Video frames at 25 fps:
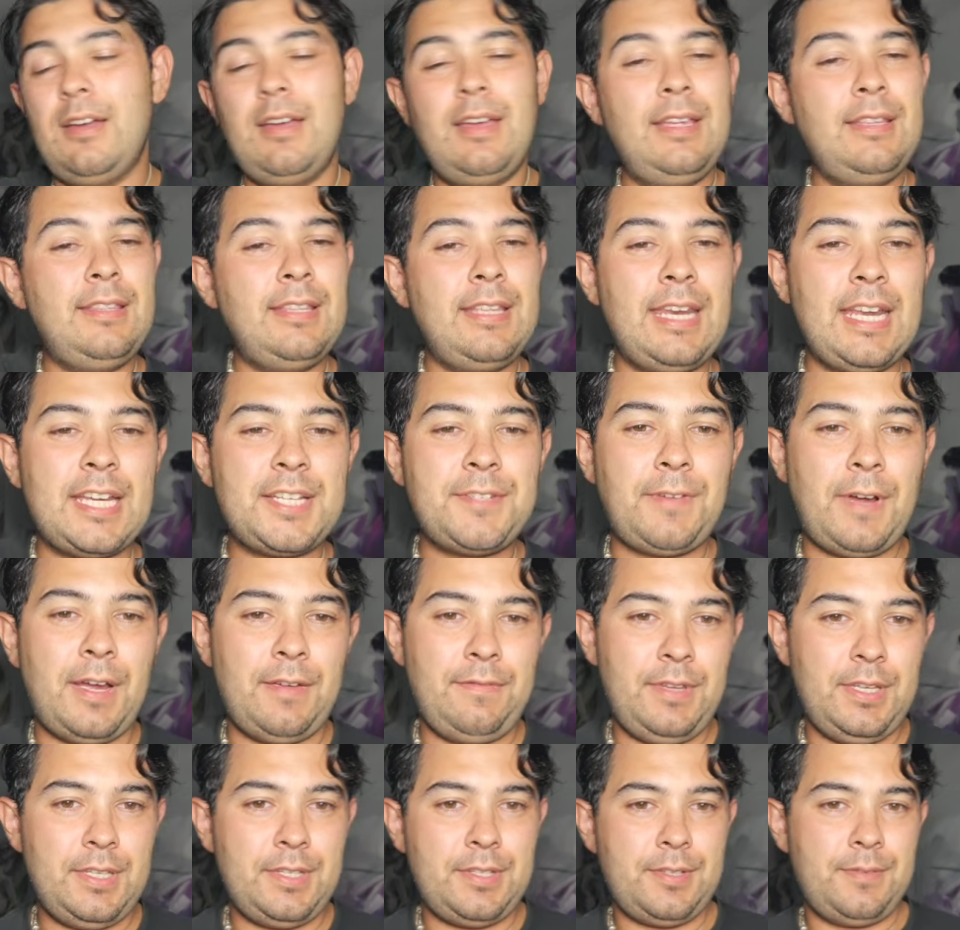in the next
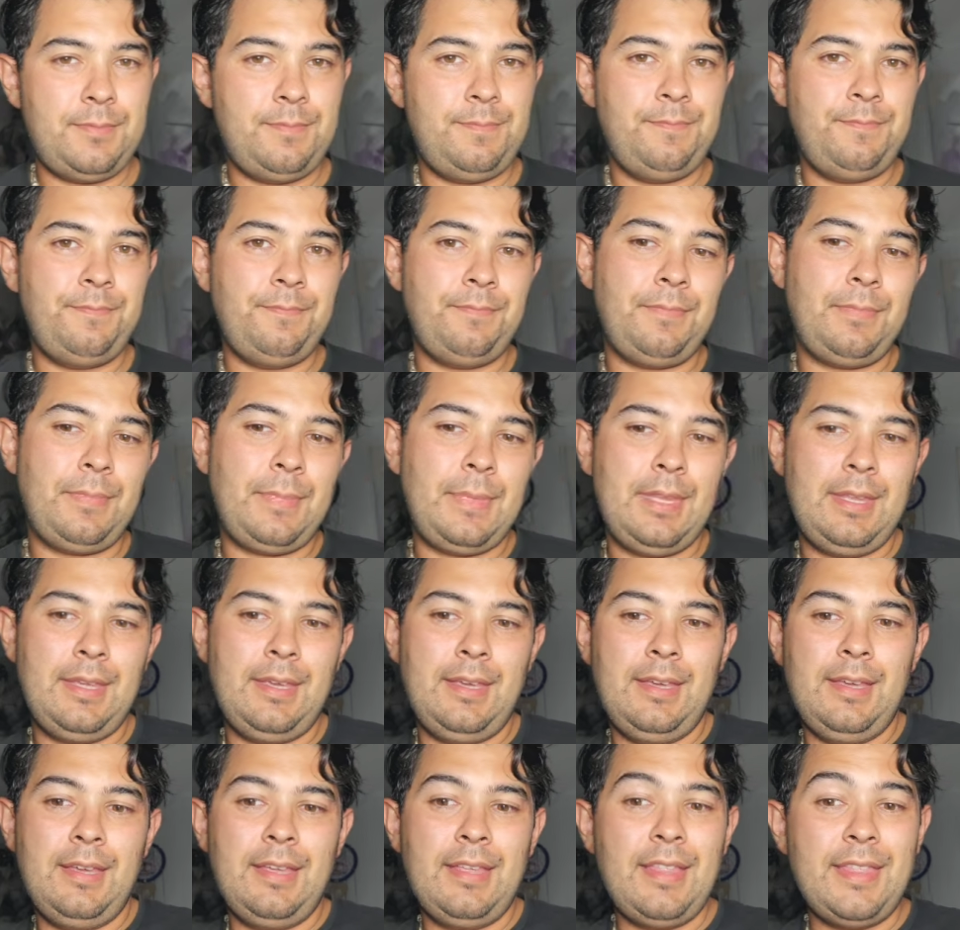5 years.
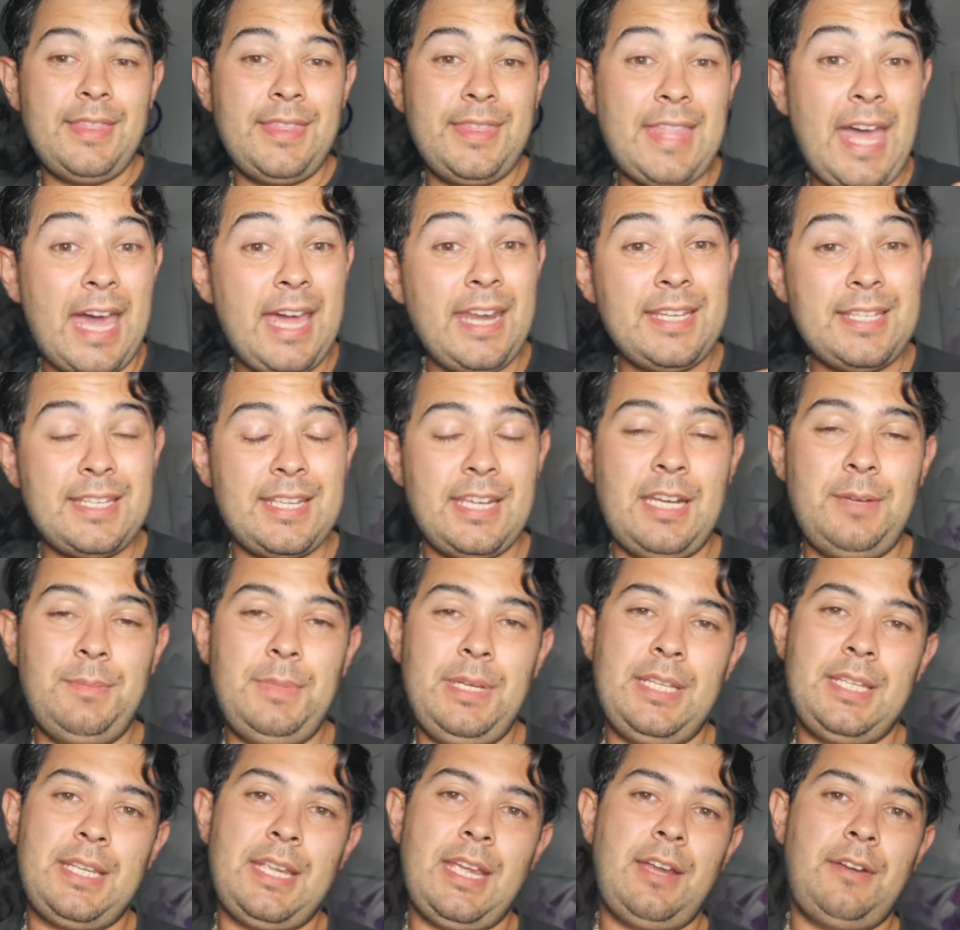That is going to
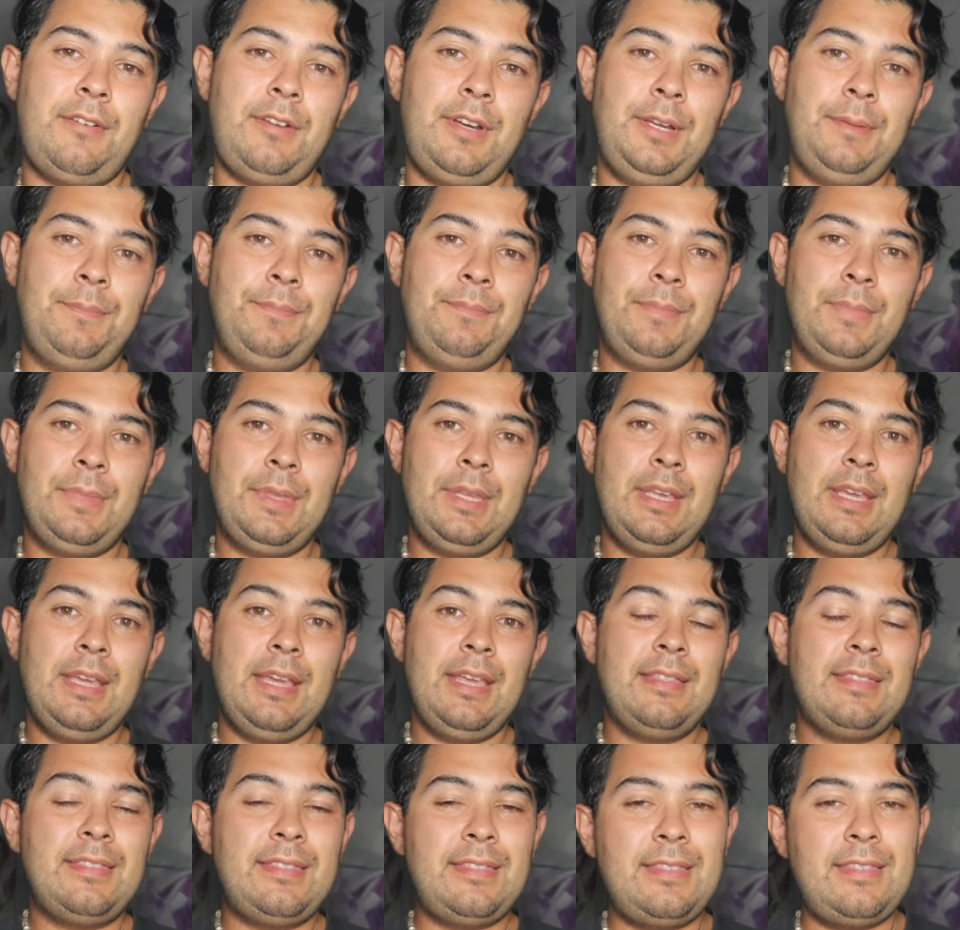be scary.
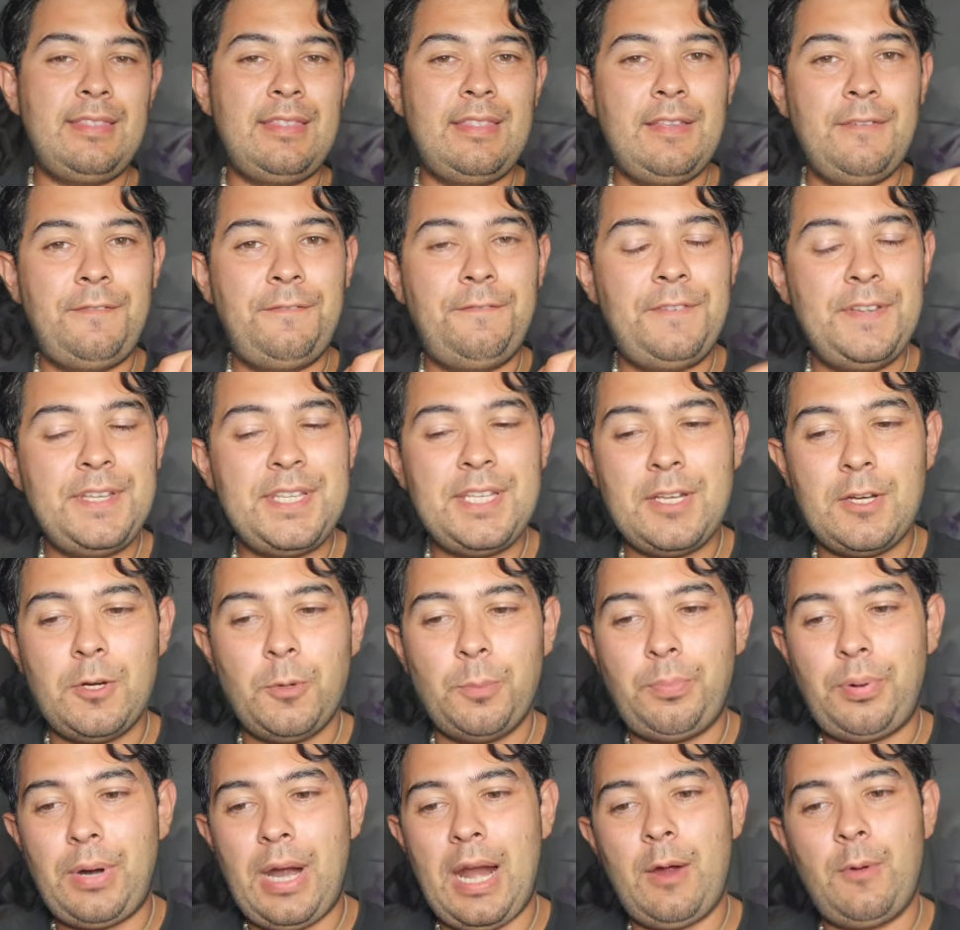The physical
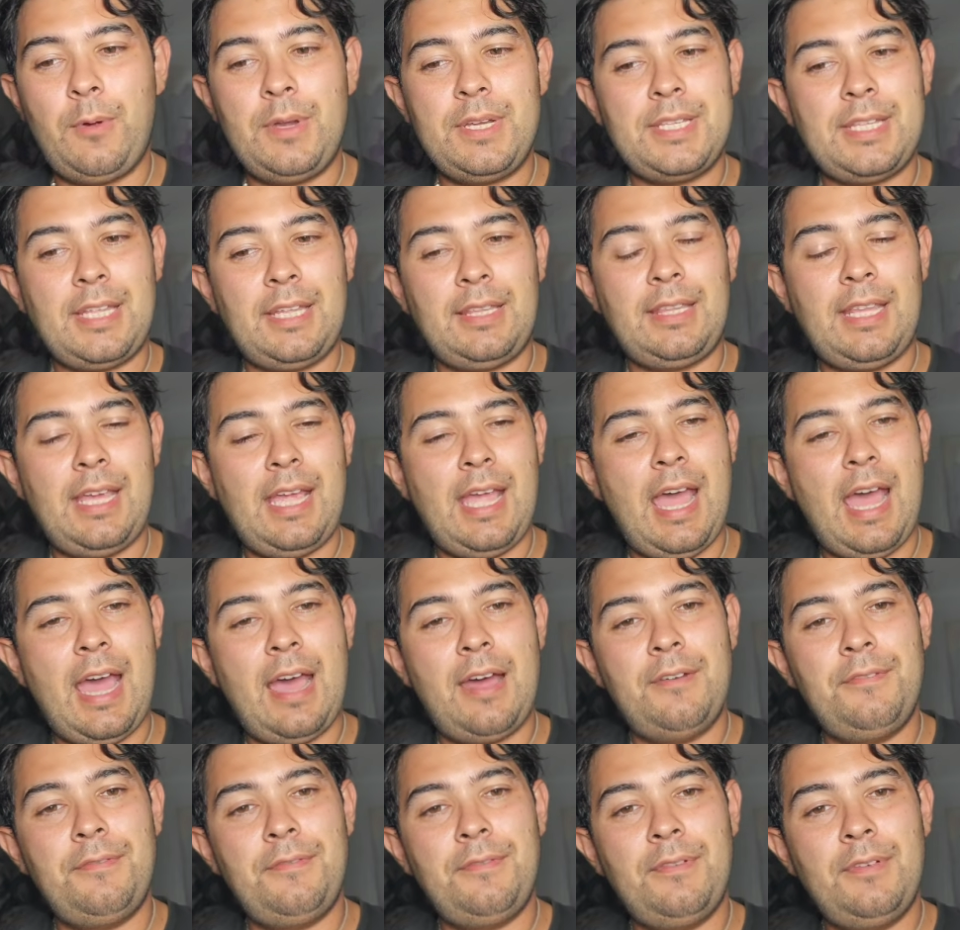prowess that they
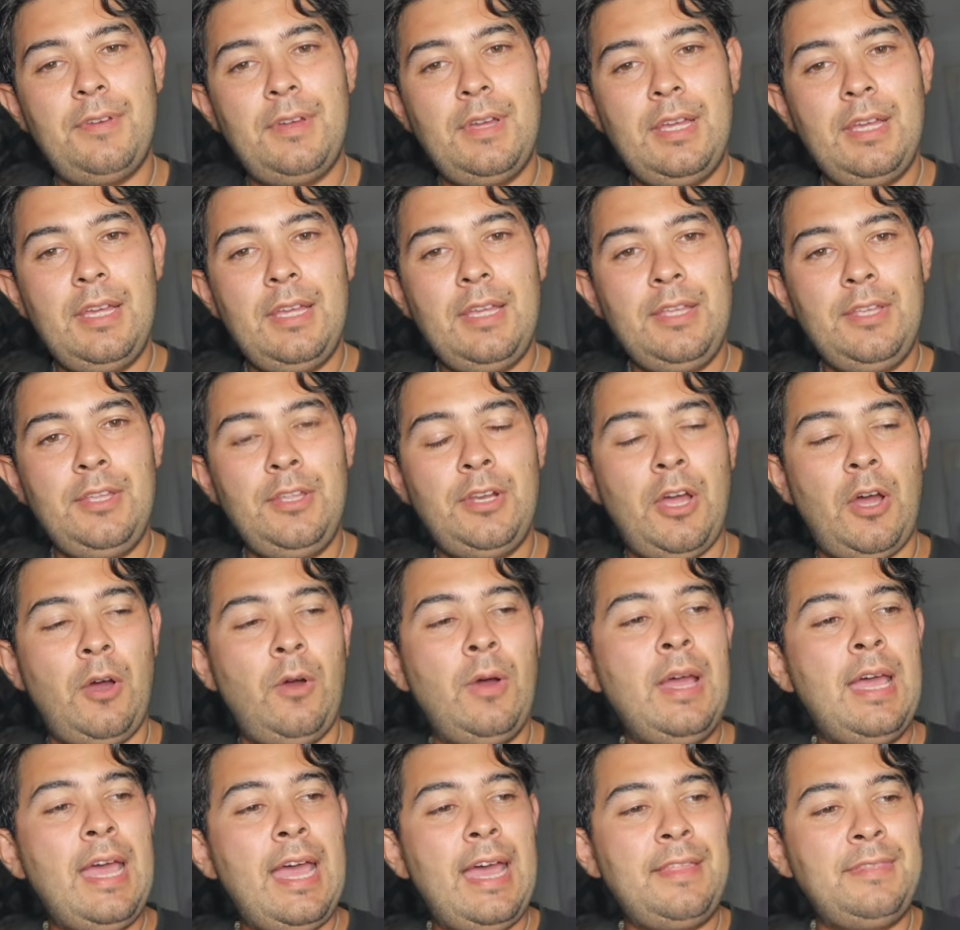have,
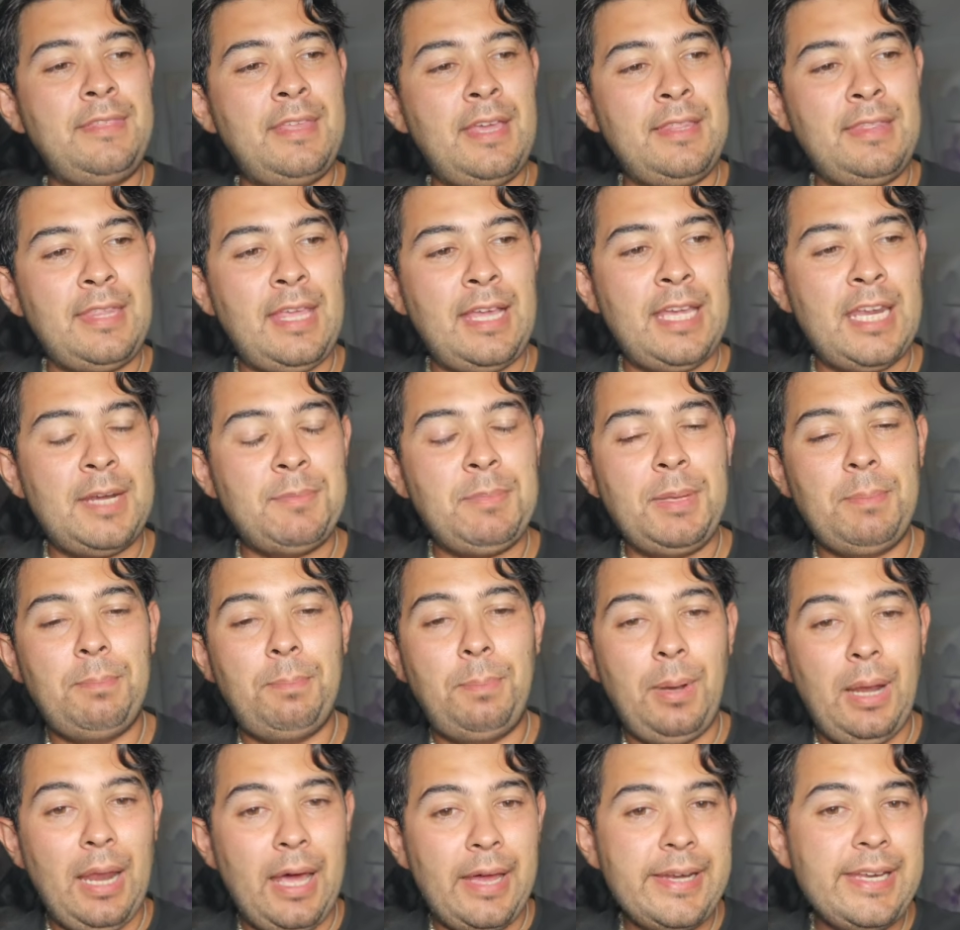and then they're going to be
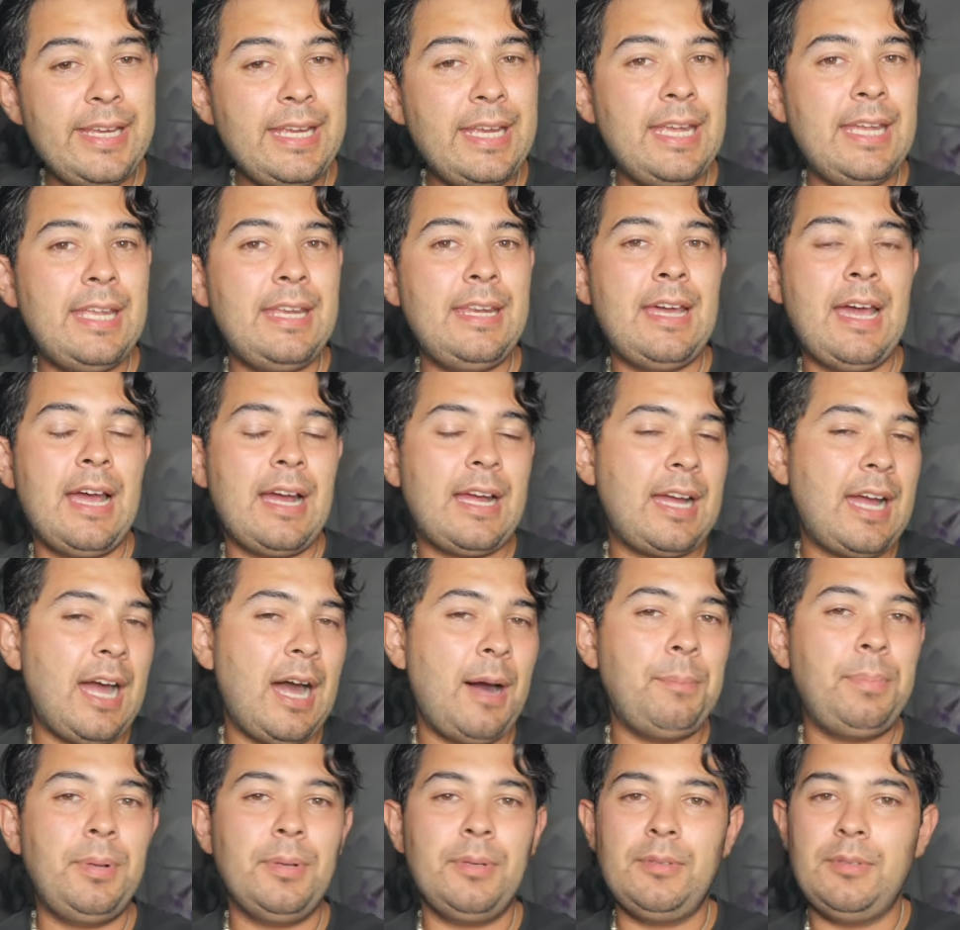blooding in a
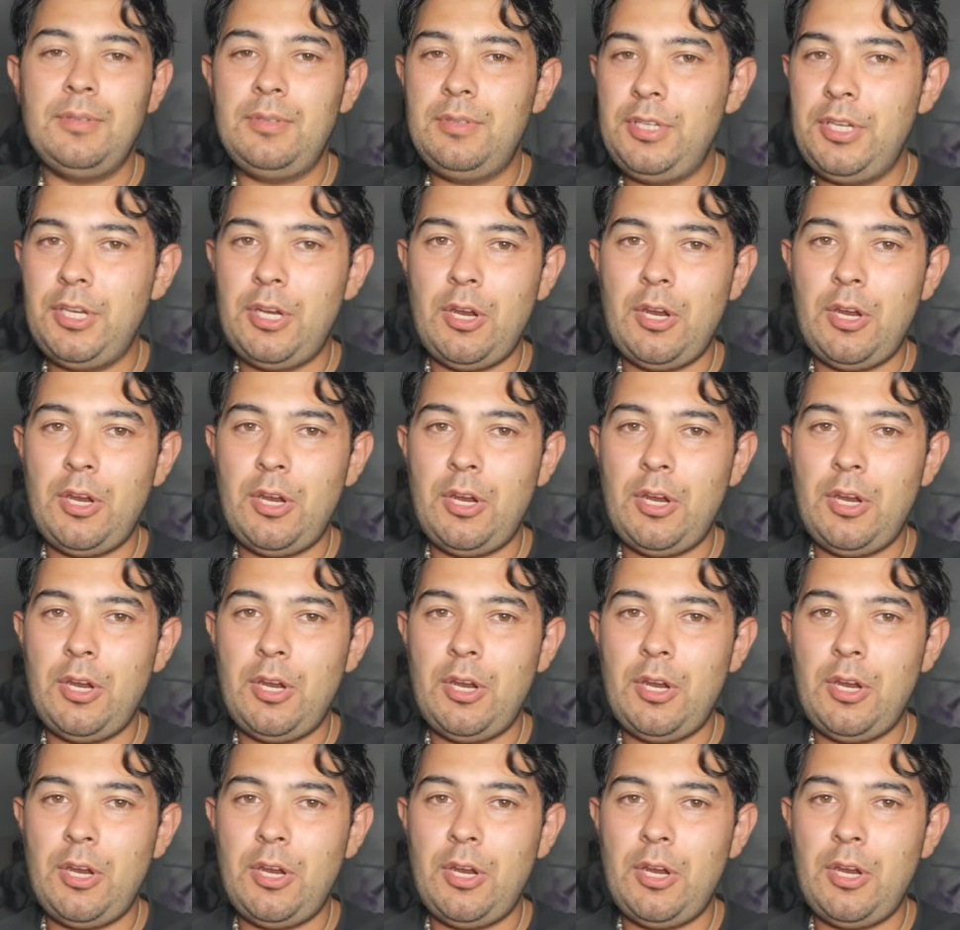couple,